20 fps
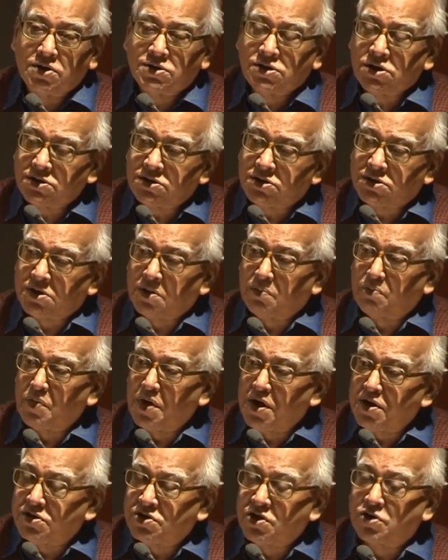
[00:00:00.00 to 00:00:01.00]
this is the
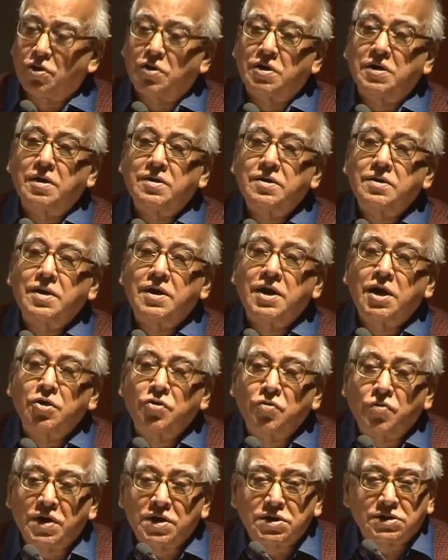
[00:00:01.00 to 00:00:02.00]
major
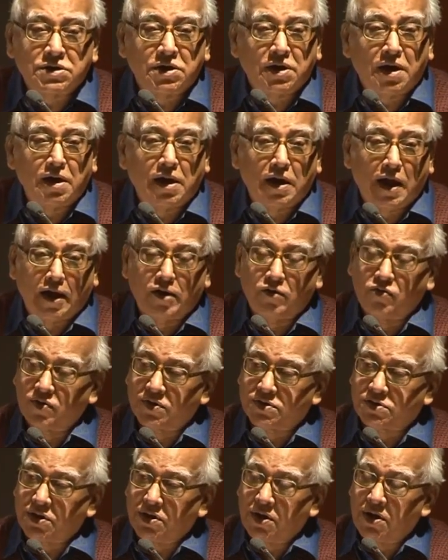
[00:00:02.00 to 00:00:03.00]
educational
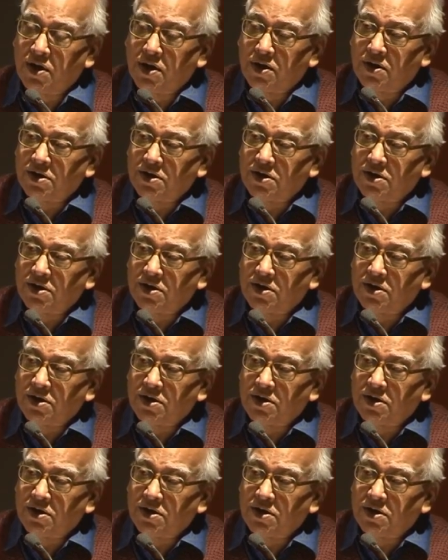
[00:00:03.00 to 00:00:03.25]
language,